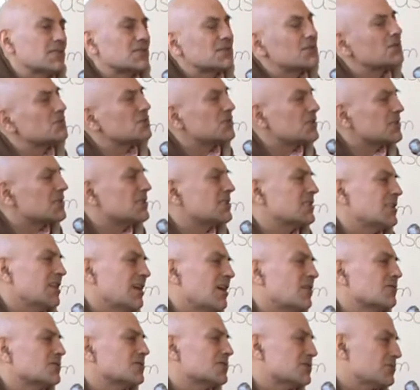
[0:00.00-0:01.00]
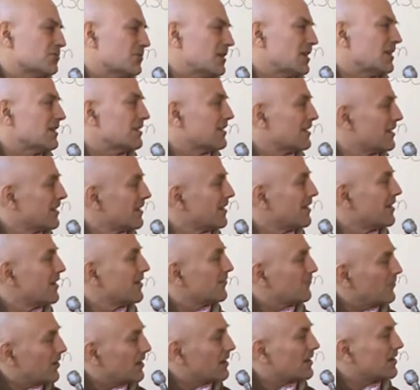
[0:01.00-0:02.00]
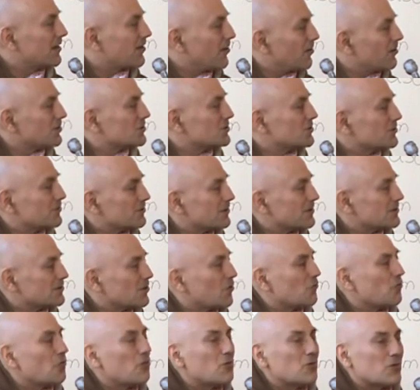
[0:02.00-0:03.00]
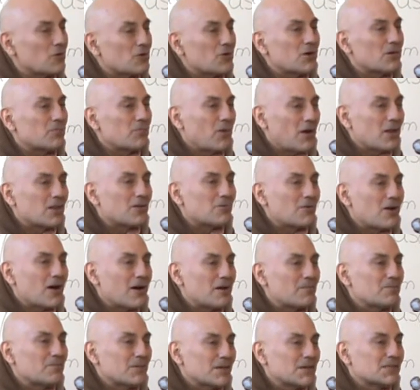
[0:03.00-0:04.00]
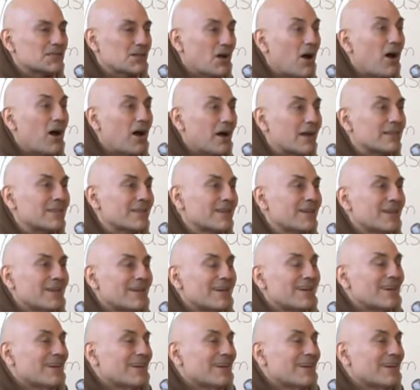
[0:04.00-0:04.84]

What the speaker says: So just see how sweet Vedic culture is. Although Lord Balaram is God,